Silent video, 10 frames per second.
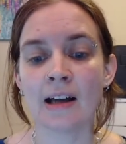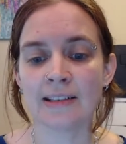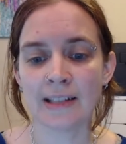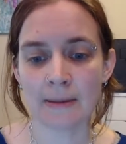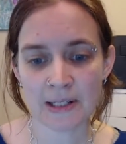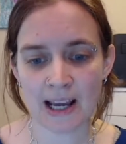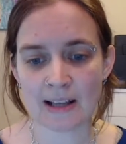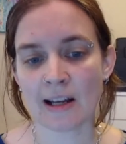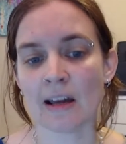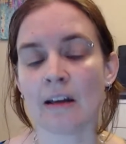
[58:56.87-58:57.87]
dip a
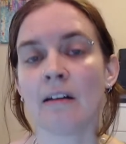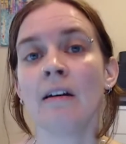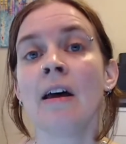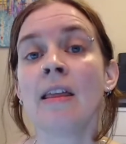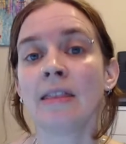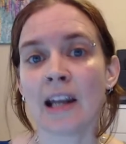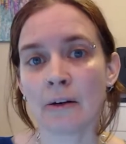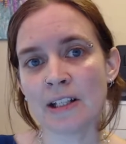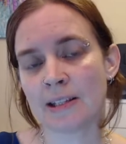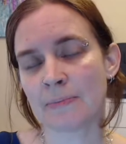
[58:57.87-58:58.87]
test tile, then I
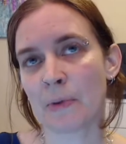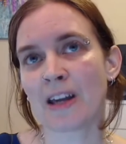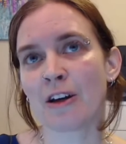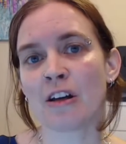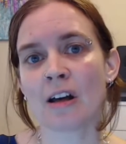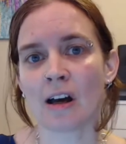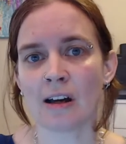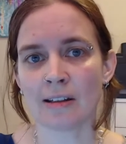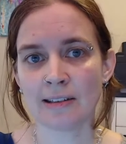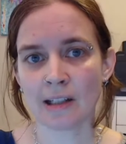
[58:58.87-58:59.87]
would sprinkle
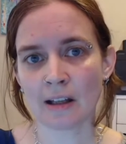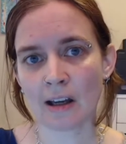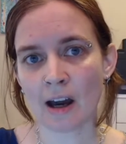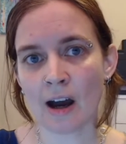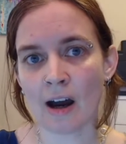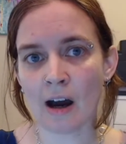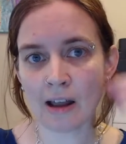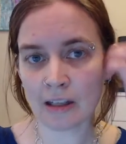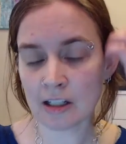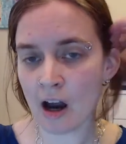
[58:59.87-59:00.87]
silica
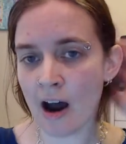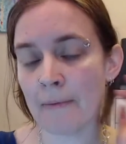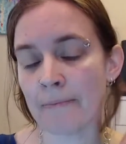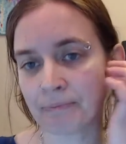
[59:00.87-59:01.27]
on the top.